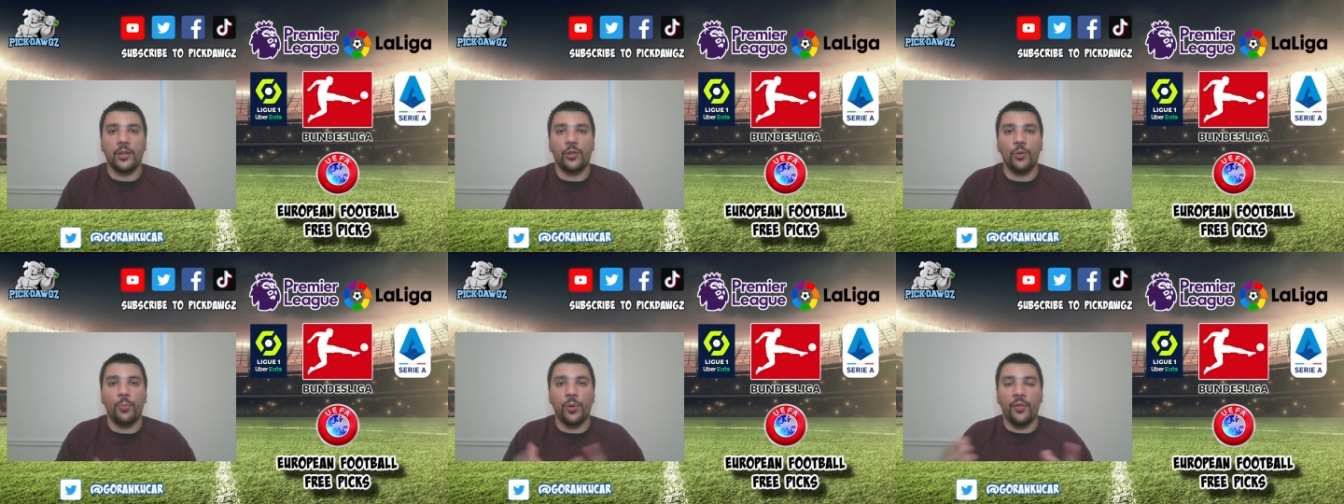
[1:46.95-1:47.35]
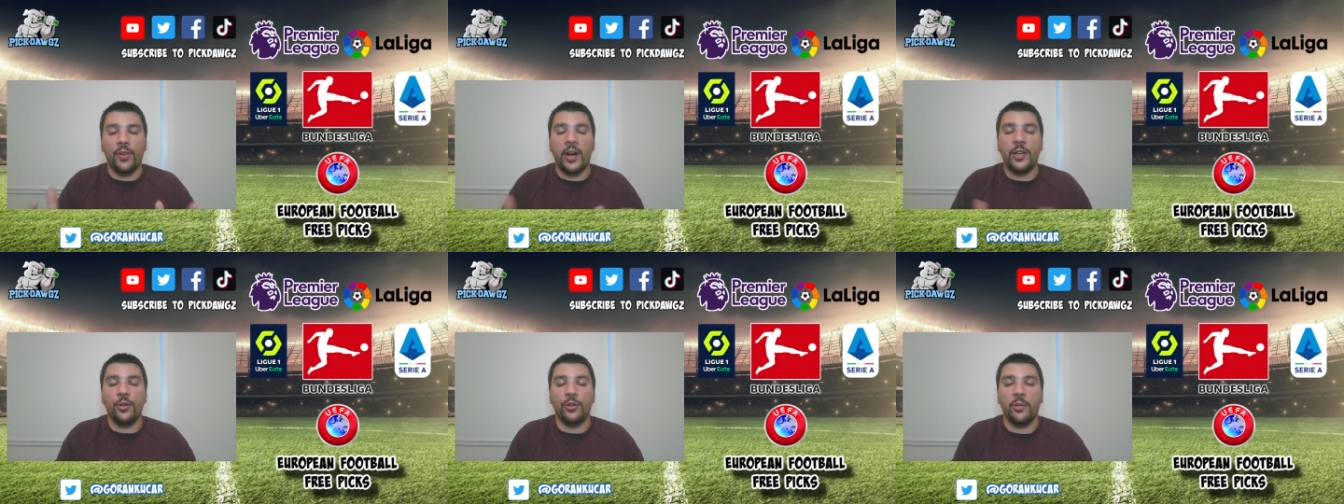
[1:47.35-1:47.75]
to
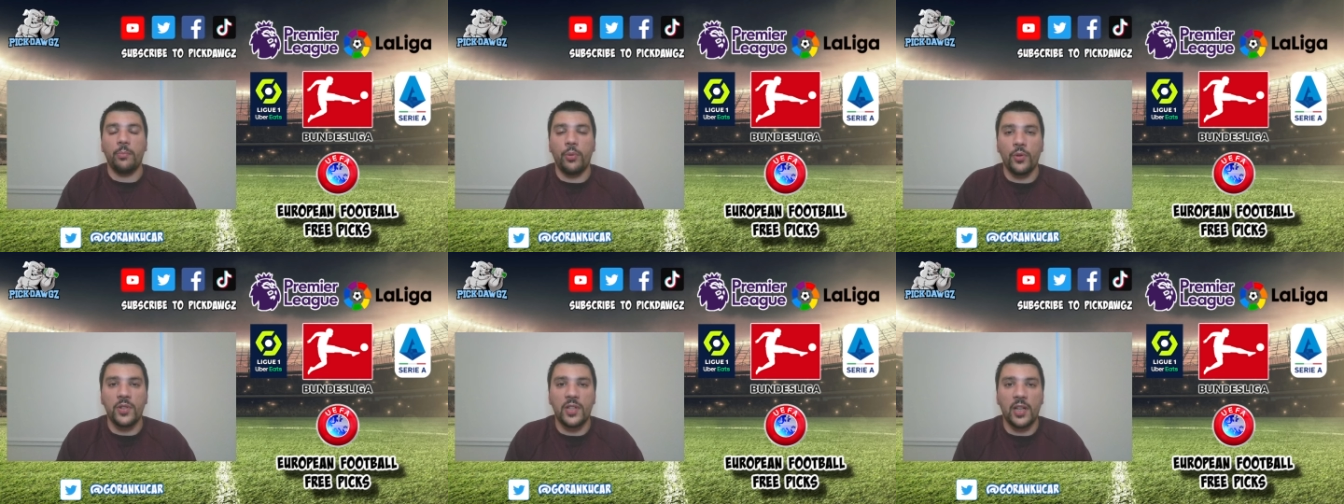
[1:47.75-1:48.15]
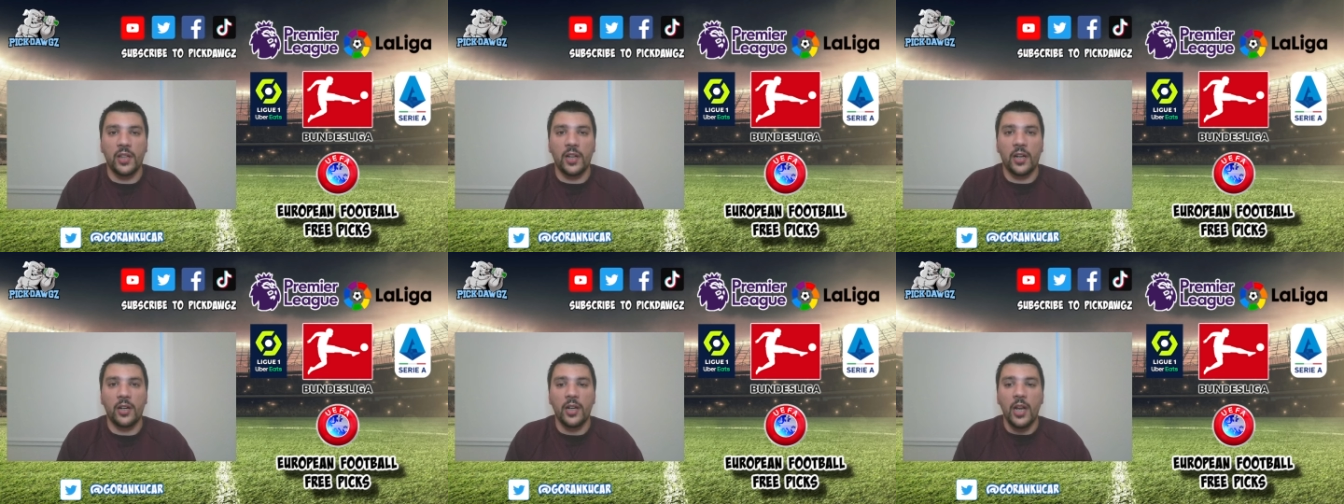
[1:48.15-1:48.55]
provide you the books
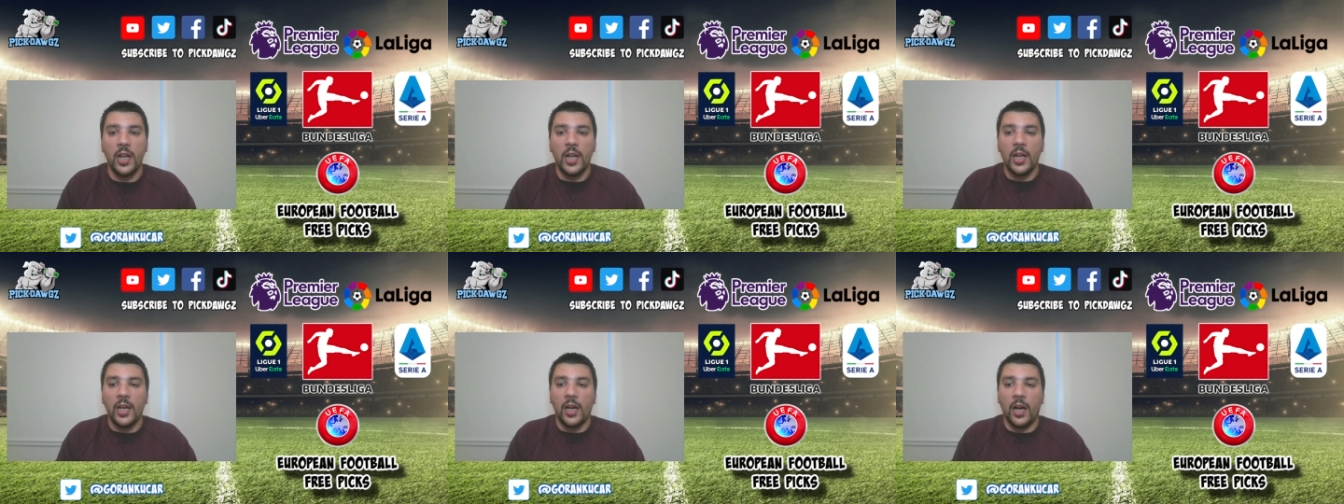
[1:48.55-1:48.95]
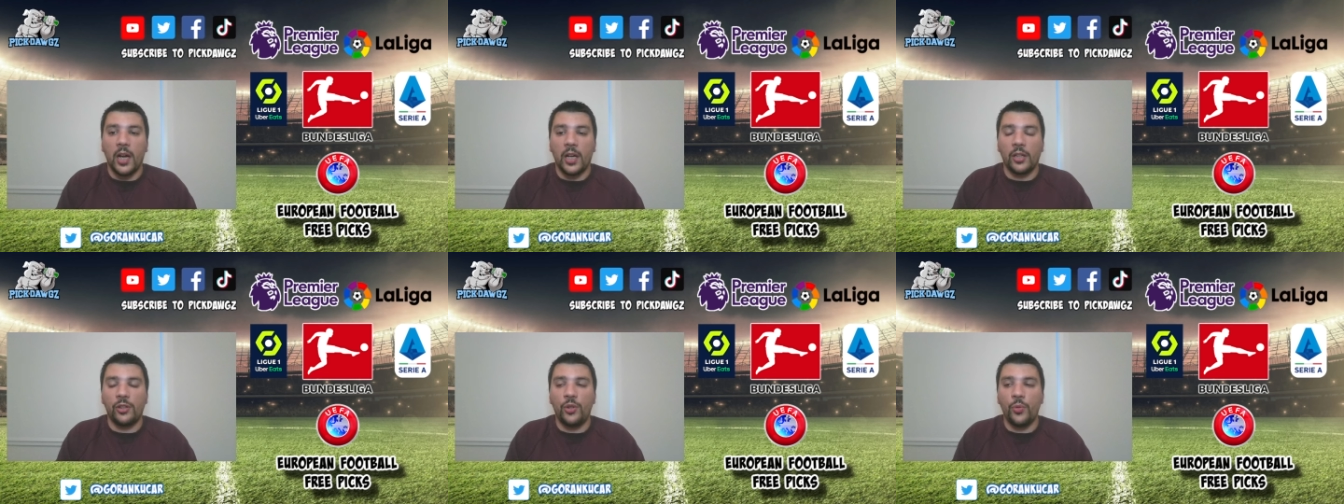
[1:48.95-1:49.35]
that are
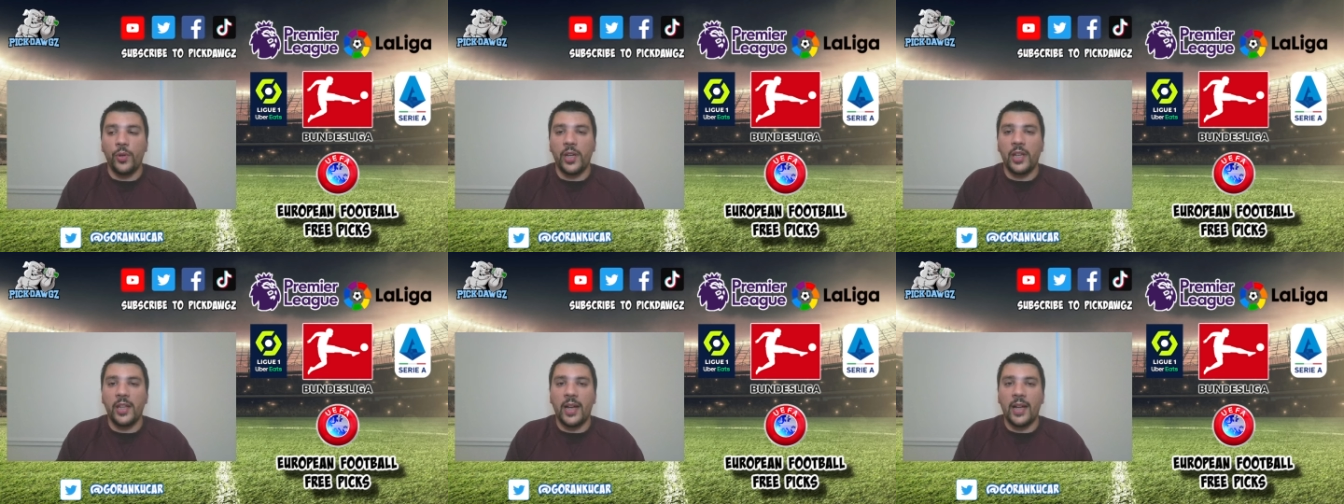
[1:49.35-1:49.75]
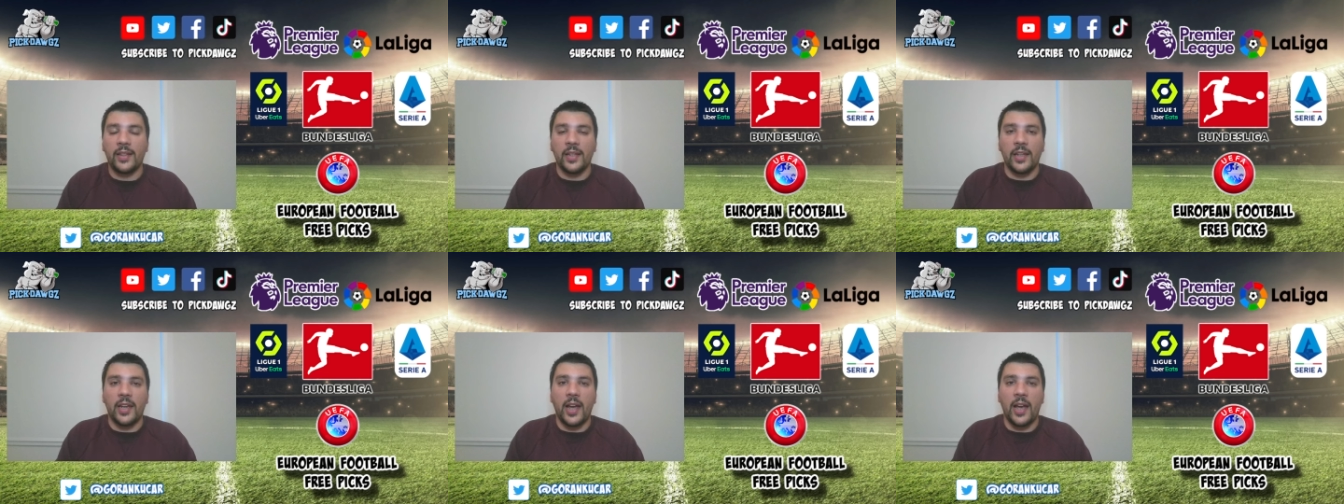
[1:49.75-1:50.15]
uh, doing that
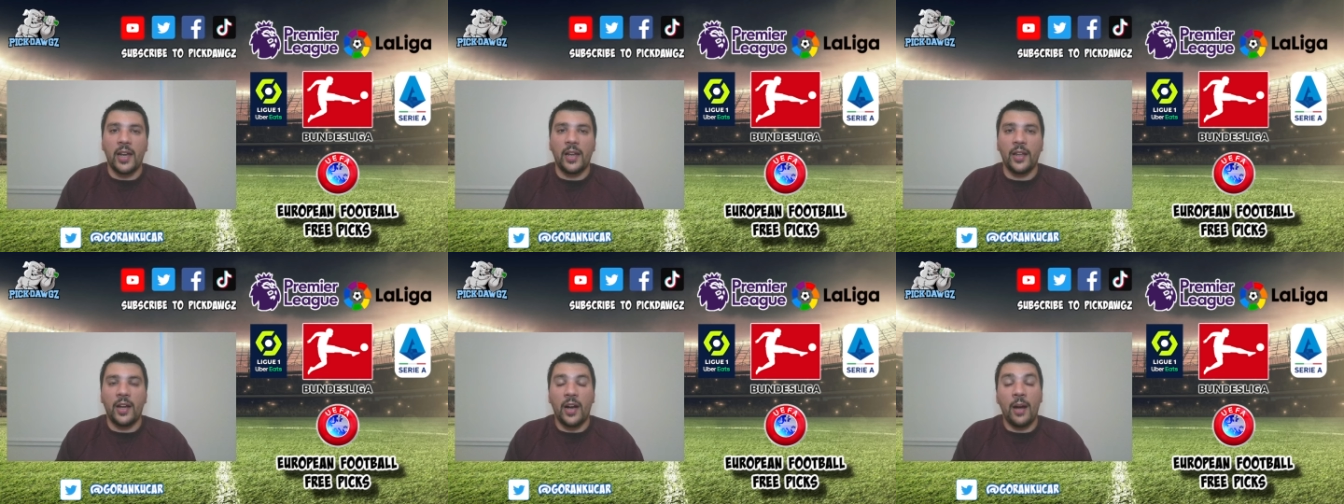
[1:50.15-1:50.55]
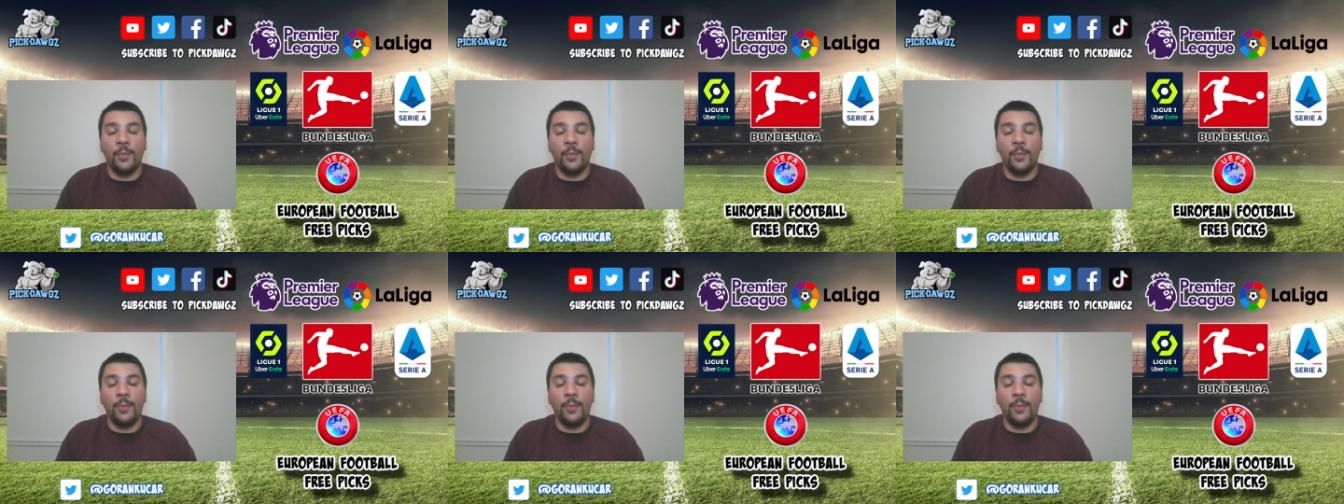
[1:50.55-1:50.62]
in Canada.